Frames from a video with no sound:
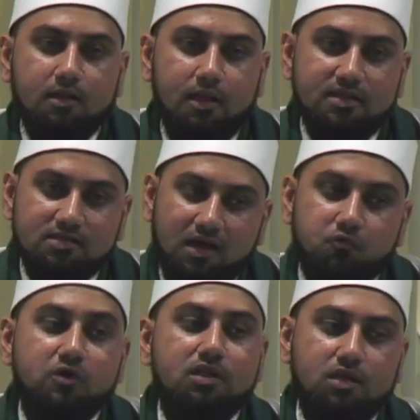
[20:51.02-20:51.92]
it's not
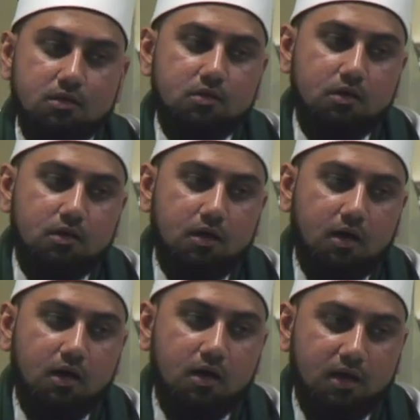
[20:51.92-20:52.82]
really
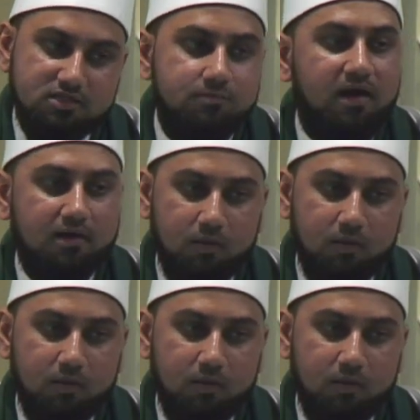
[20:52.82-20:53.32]
uh, ijma'.